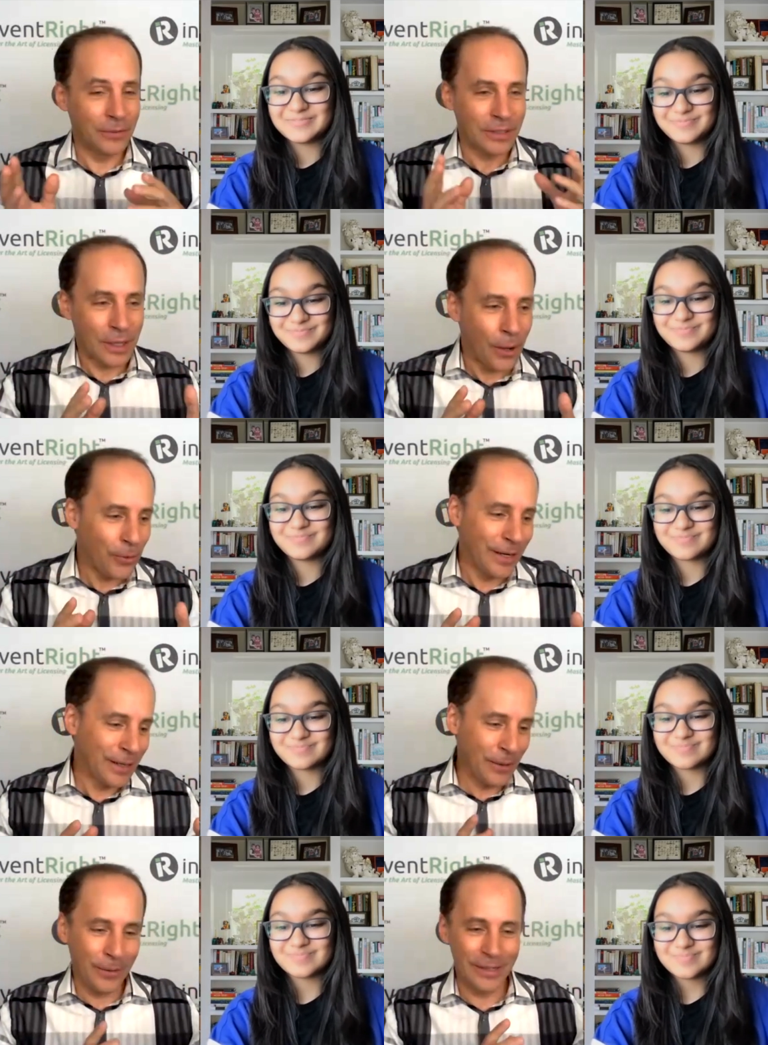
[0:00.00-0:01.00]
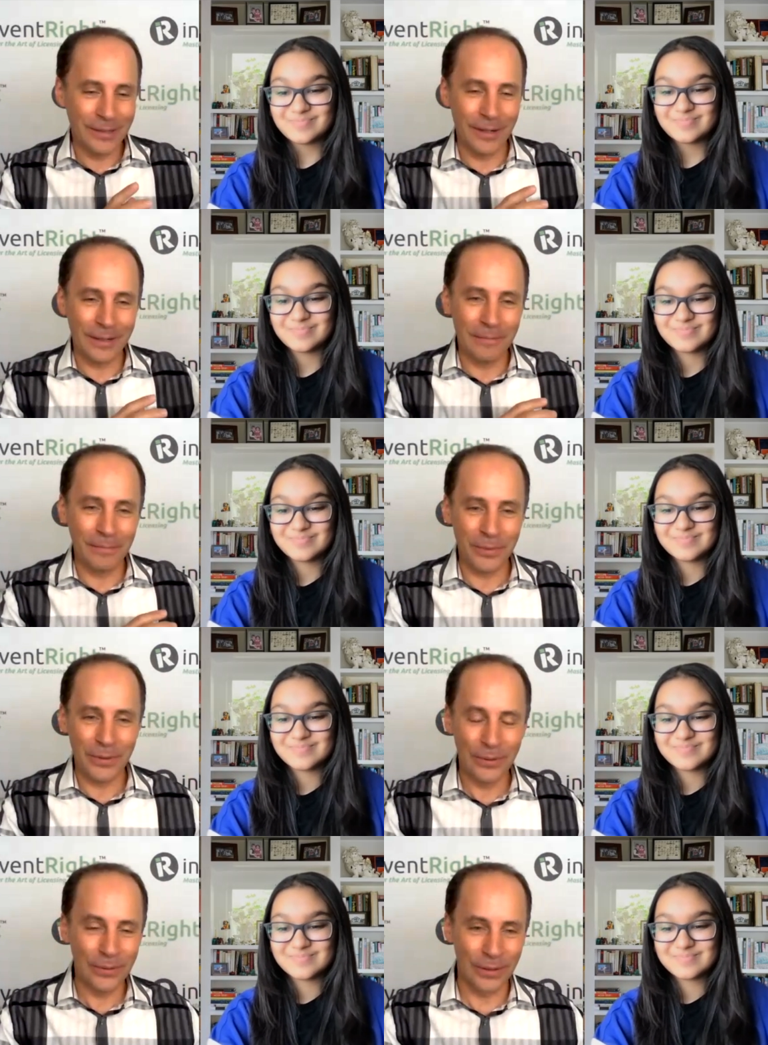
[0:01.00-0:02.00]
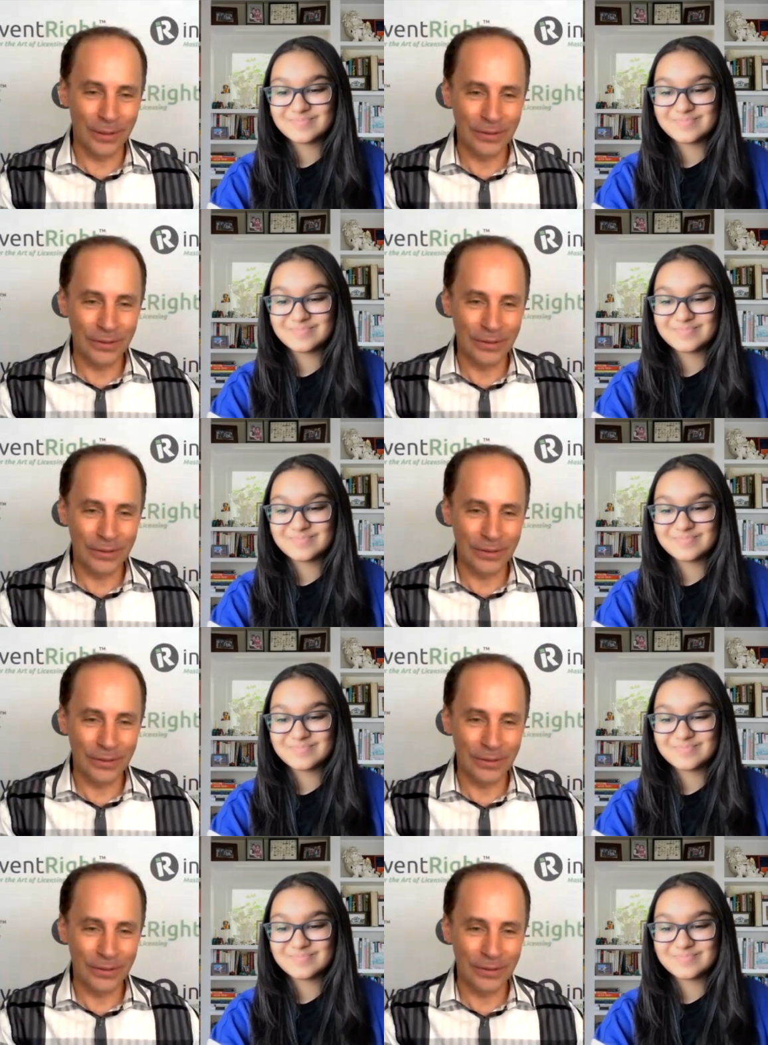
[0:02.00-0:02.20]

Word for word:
Speaker 1: with coding? Coding's on a computer.